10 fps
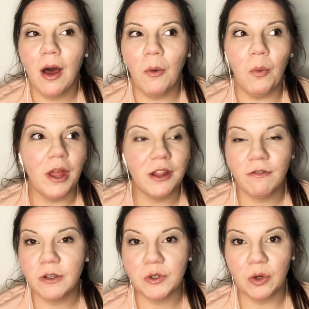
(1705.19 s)
what the
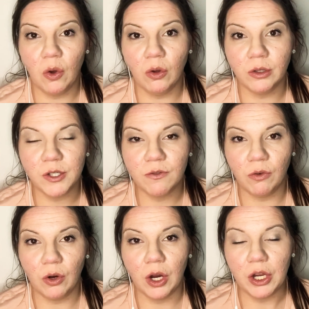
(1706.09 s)
future holds
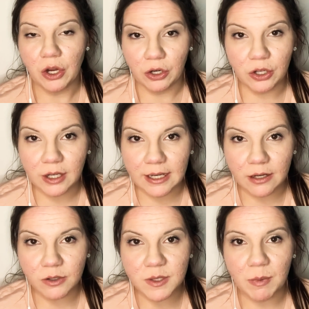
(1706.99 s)
for Yarn Hook Needles,